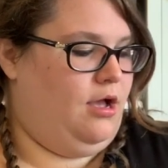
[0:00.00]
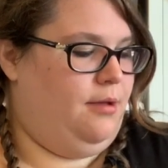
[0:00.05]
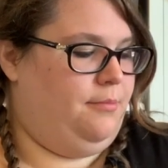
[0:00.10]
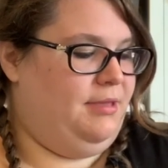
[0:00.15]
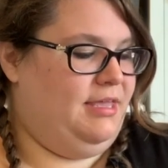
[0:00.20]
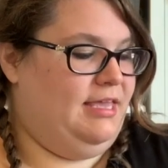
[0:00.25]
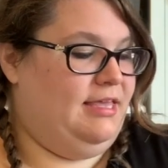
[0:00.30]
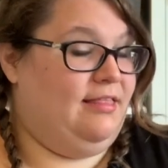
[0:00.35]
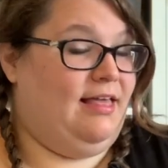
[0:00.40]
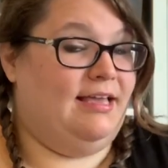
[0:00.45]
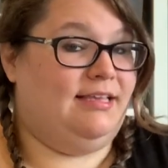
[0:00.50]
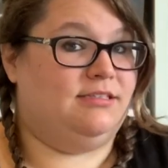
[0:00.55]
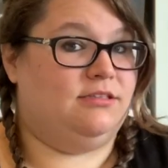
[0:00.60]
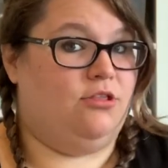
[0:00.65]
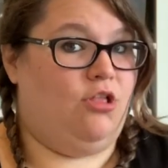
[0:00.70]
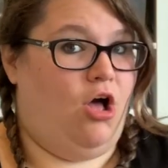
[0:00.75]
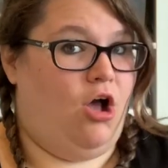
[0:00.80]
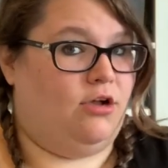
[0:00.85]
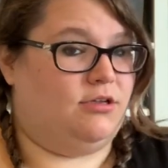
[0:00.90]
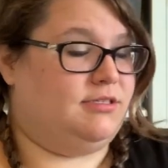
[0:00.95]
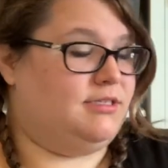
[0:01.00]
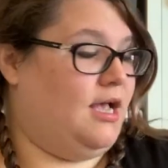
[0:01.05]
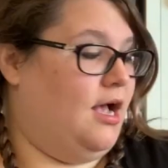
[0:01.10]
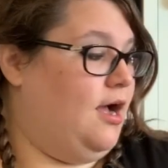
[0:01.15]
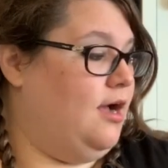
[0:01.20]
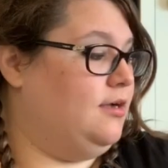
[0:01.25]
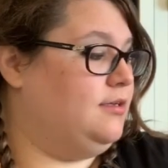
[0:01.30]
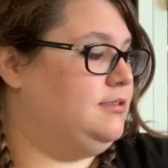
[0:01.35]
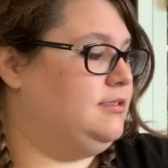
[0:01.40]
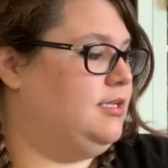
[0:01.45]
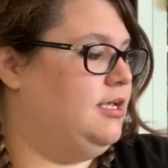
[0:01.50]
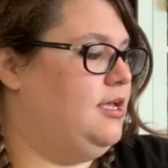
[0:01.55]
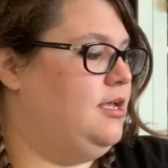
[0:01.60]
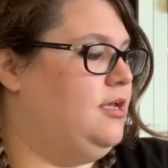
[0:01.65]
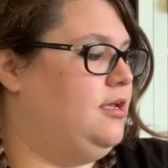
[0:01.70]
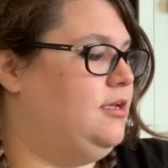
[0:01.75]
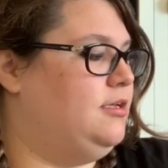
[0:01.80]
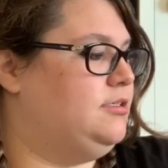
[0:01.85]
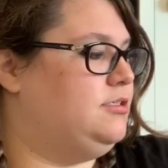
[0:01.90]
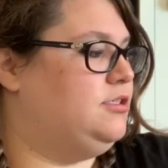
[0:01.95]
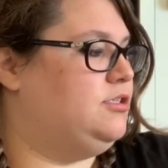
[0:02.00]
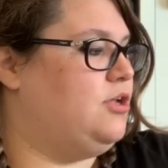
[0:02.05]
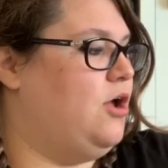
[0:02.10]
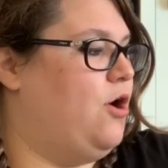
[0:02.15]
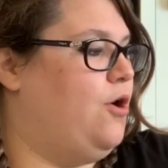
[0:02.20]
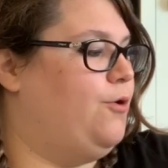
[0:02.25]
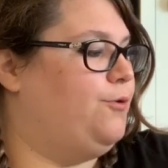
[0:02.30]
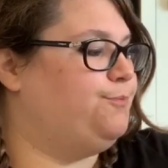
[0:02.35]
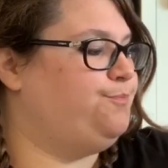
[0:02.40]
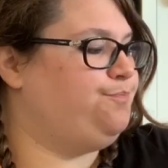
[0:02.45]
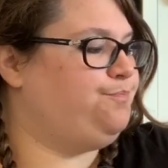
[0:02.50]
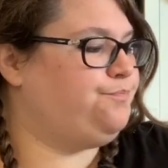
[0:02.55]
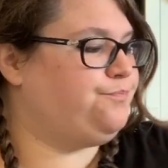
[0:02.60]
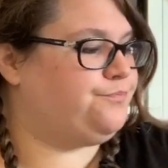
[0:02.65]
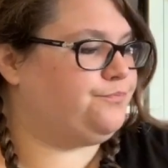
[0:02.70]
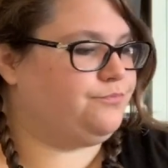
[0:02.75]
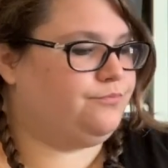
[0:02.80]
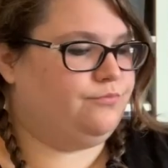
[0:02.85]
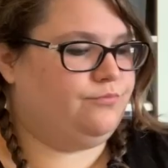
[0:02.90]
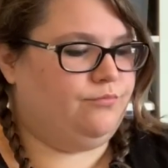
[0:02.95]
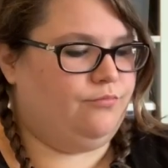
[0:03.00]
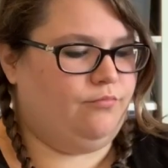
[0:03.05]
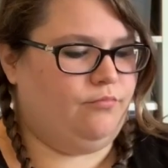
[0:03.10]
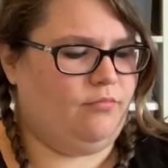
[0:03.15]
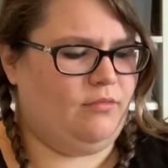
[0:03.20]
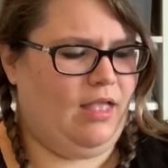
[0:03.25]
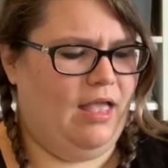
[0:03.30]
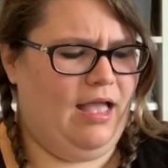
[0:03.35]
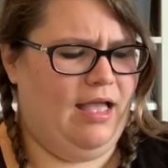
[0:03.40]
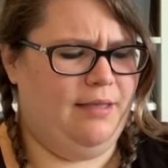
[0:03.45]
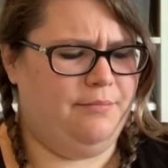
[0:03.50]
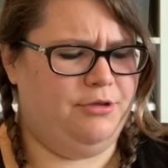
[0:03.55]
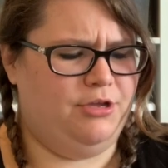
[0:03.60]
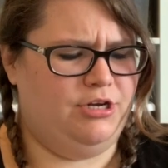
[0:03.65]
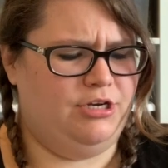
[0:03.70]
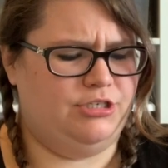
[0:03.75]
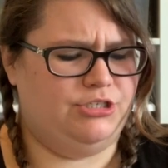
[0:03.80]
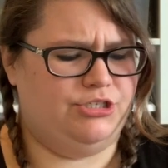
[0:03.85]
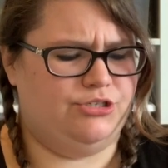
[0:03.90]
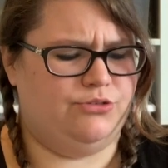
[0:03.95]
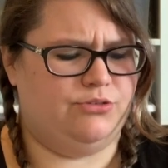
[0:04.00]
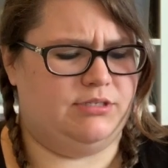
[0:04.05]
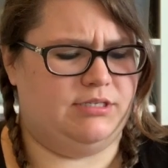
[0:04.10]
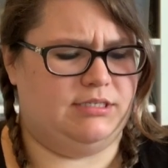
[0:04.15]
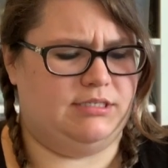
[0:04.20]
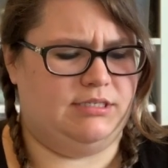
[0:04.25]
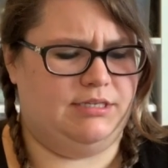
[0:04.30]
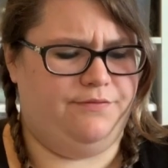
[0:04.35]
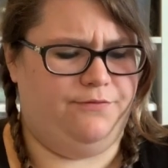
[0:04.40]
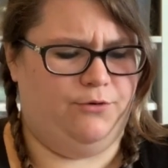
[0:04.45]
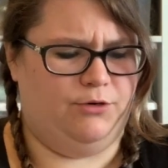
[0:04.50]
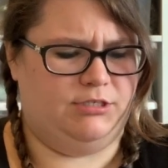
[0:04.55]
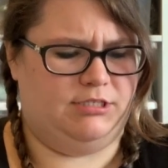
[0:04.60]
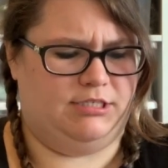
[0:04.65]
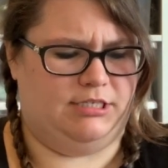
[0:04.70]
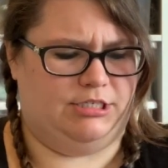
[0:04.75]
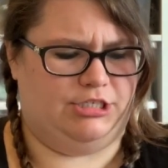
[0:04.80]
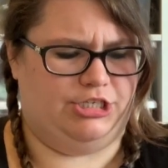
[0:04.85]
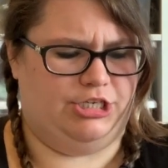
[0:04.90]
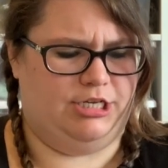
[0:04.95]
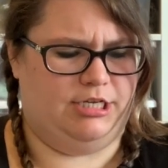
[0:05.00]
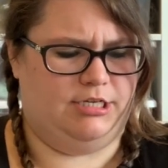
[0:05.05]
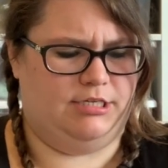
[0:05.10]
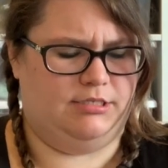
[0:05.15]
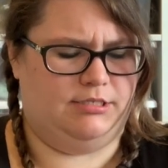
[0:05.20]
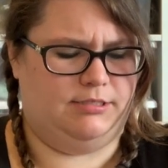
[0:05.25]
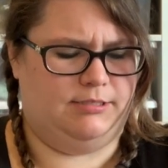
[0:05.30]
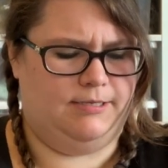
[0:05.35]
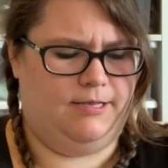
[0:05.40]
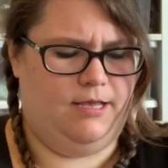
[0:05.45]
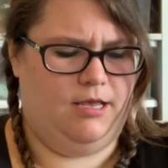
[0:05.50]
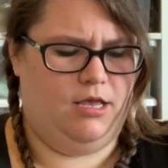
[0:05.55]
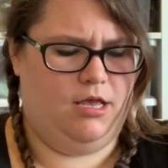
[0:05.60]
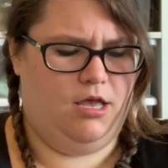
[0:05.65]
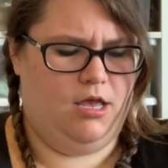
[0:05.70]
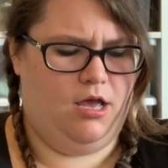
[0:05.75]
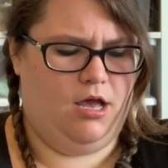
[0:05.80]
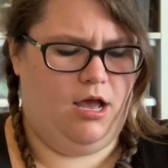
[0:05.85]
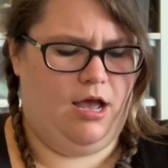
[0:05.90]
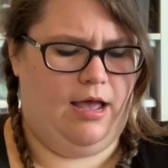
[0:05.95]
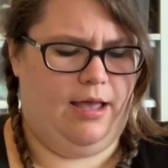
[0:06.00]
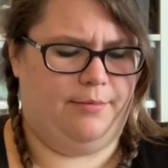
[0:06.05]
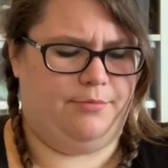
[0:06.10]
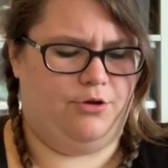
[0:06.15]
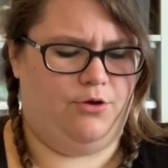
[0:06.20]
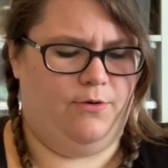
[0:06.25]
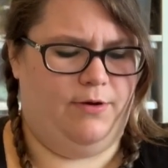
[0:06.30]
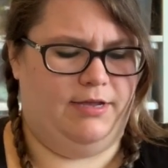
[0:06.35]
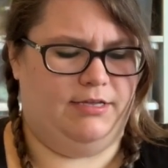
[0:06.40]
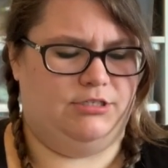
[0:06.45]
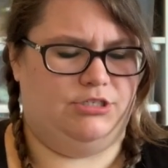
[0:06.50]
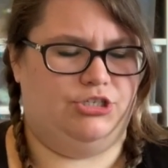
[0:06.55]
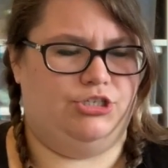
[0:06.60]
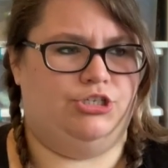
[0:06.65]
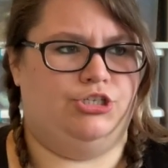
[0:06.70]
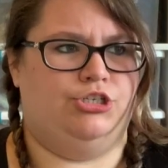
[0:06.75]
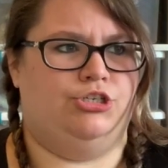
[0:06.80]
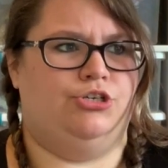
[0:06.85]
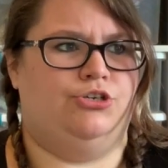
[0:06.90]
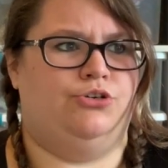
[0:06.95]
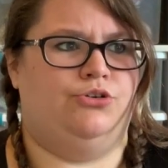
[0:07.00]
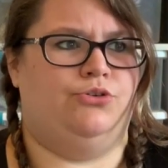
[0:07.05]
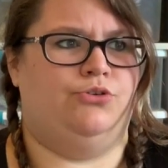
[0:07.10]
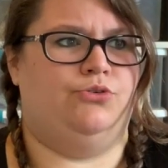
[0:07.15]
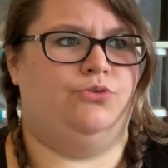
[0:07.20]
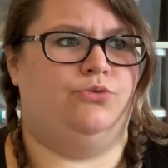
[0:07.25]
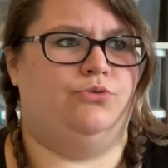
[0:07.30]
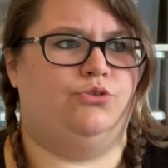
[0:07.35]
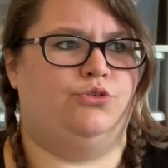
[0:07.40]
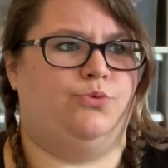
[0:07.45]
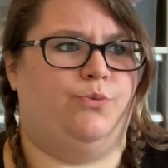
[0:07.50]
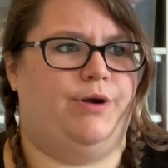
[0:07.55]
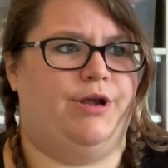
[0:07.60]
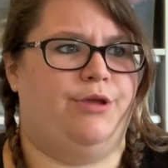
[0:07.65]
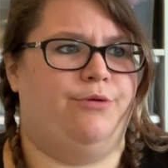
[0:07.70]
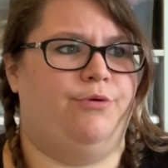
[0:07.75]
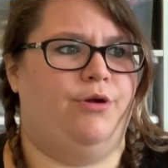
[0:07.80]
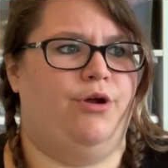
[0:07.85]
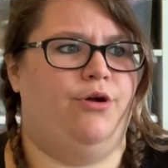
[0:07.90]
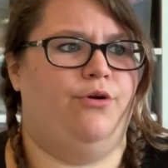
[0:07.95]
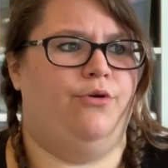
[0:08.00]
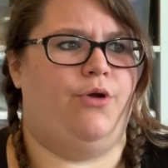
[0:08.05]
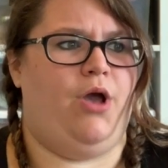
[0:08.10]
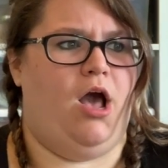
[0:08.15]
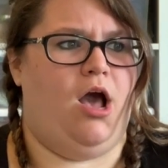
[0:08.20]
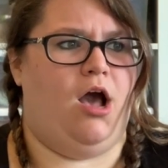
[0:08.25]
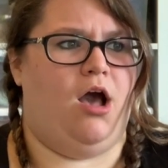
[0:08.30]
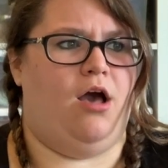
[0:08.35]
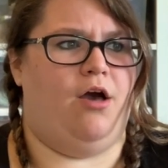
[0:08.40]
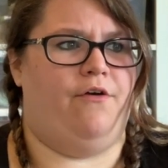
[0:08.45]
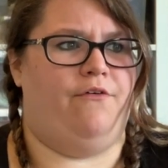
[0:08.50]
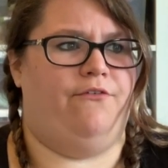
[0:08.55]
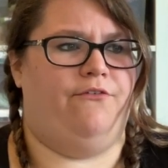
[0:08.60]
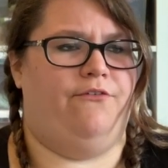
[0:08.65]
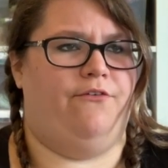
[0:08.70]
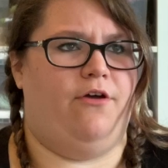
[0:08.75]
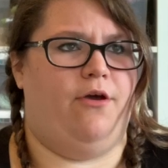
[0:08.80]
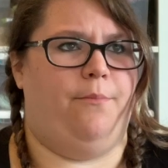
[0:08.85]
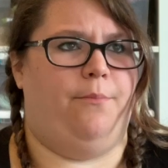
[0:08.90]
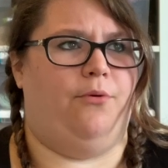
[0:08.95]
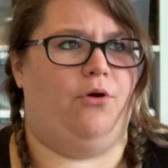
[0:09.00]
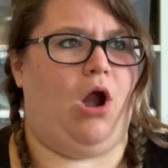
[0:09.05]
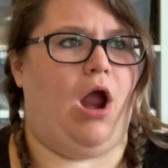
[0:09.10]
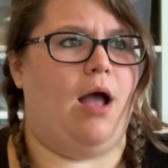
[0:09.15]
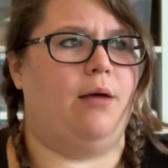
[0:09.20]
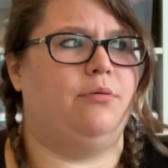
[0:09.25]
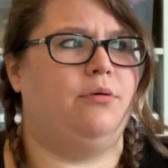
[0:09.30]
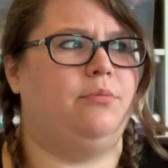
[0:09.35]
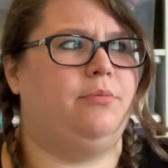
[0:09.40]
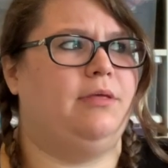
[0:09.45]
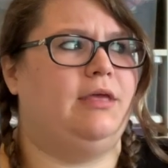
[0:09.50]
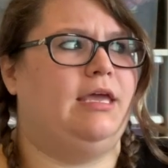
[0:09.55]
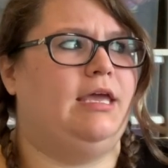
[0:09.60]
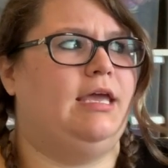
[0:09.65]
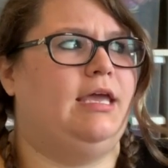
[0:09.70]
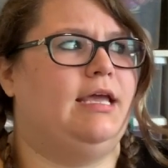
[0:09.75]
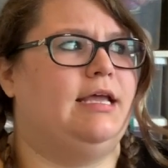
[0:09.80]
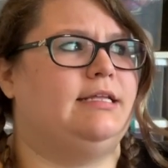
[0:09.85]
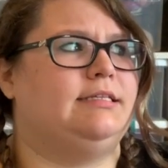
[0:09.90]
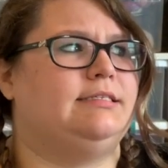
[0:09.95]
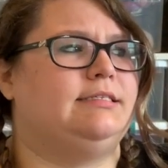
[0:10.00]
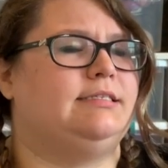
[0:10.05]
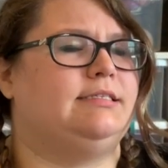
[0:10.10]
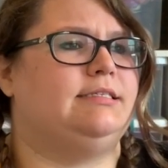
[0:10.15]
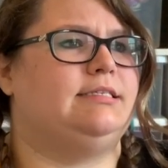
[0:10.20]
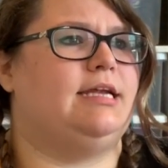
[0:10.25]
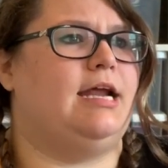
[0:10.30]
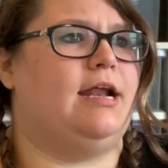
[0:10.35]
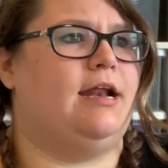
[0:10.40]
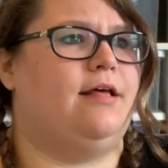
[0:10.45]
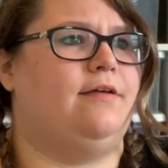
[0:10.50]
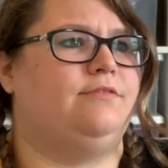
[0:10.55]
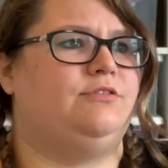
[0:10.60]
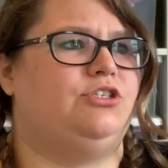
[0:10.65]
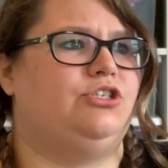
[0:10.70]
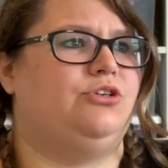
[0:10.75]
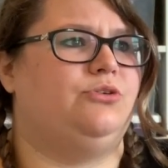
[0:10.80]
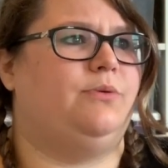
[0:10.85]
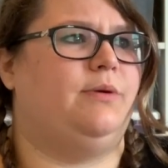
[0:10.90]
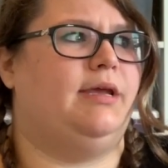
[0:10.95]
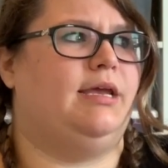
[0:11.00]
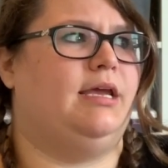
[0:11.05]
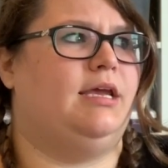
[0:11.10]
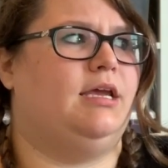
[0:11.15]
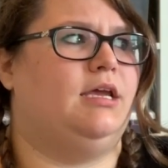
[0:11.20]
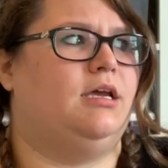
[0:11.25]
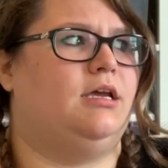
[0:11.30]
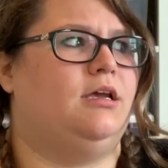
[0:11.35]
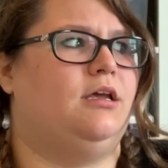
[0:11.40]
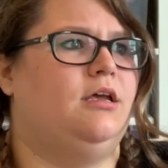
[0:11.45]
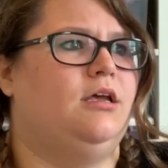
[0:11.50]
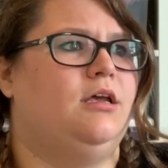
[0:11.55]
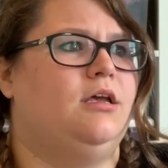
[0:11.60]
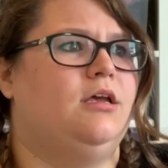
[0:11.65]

he likes long socks. So I'm going to do 64 stitches. I'm going to do 20 row cuff. Probably instead of doing,